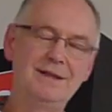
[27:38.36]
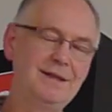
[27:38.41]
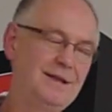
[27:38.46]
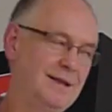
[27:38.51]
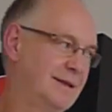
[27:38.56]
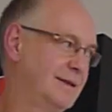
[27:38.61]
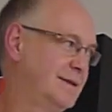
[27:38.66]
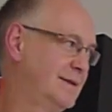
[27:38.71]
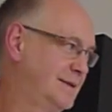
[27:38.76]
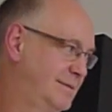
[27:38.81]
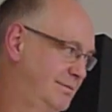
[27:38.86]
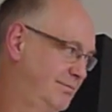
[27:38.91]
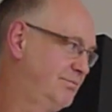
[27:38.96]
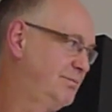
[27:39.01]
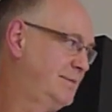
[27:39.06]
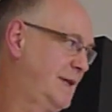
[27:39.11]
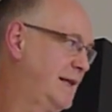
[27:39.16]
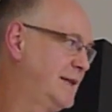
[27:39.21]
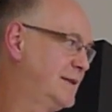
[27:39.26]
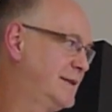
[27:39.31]
And
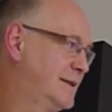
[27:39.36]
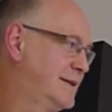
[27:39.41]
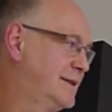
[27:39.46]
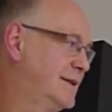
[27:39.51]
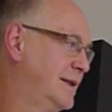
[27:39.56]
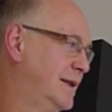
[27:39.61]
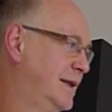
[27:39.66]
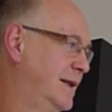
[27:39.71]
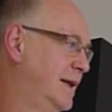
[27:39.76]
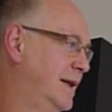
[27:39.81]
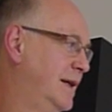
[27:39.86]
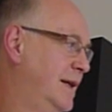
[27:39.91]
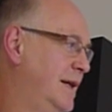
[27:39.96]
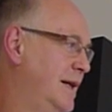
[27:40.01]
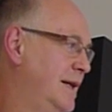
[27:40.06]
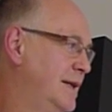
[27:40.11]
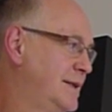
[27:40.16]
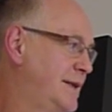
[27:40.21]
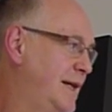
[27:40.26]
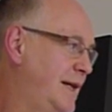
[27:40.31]
that's
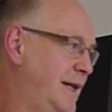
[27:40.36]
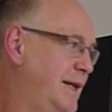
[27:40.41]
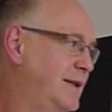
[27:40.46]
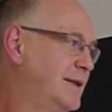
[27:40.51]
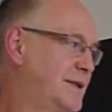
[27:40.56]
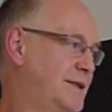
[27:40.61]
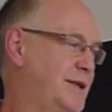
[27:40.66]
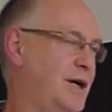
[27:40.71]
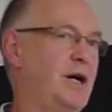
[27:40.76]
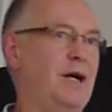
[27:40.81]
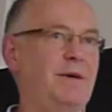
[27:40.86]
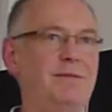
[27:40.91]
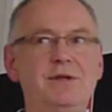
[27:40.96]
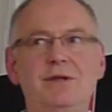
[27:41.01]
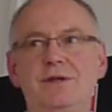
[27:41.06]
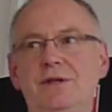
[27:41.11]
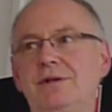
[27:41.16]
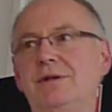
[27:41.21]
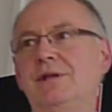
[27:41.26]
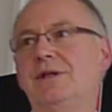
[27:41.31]
taking the time to
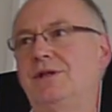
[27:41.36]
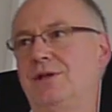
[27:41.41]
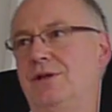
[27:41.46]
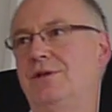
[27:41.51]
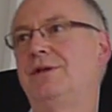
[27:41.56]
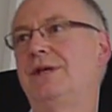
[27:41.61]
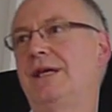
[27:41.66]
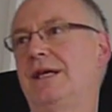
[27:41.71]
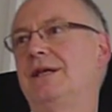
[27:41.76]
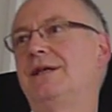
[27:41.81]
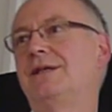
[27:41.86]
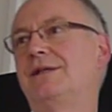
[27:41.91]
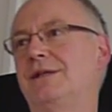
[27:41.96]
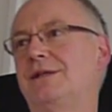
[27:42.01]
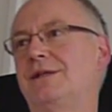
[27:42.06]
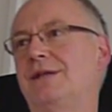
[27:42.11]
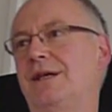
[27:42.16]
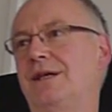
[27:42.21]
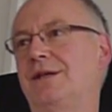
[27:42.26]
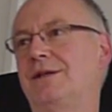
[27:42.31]
do it. 2 years
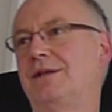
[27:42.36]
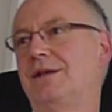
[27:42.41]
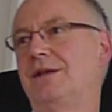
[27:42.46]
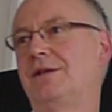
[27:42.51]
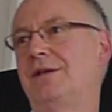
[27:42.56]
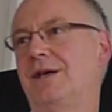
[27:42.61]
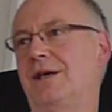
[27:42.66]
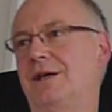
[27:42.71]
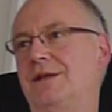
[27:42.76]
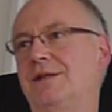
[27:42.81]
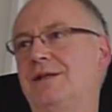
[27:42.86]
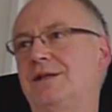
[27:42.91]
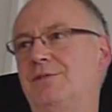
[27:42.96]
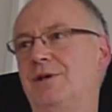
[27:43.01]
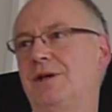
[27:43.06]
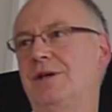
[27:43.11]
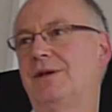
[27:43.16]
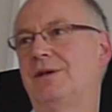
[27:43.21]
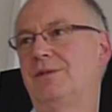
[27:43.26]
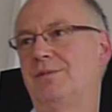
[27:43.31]
it's taken to design the
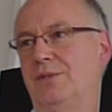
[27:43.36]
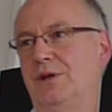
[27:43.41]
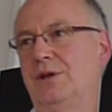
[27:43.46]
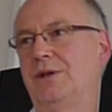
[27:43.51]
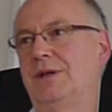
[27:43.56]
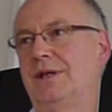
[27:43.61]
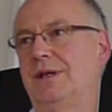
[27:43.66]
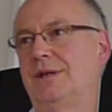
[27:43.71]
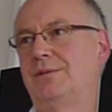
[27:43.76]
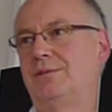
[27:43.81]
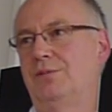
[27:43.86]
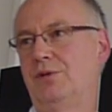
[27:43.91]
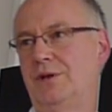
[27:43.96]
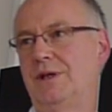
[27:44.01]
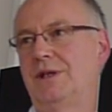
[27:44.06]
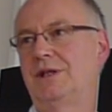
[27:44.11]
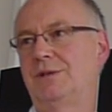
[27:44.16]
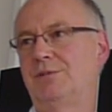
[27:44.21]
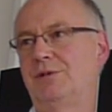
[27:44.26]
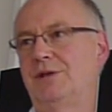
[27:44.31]
speaker and build it and put
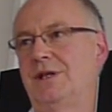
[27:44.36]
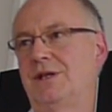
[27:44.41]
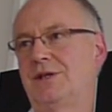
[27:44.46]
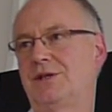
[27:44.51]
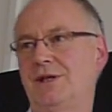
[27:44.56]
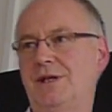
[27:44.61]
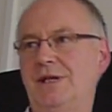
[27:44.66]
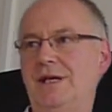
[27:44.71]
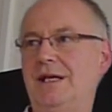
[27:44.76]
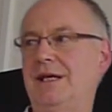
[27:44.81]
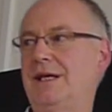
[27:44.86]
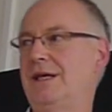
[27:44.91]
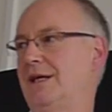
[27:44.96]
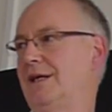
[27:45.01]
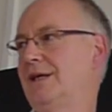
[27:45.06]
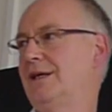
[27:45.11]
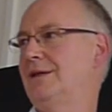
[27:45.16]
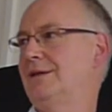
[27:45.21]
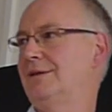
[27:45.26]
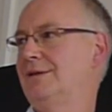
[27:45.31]
it into production and get it
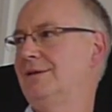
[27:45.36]
here.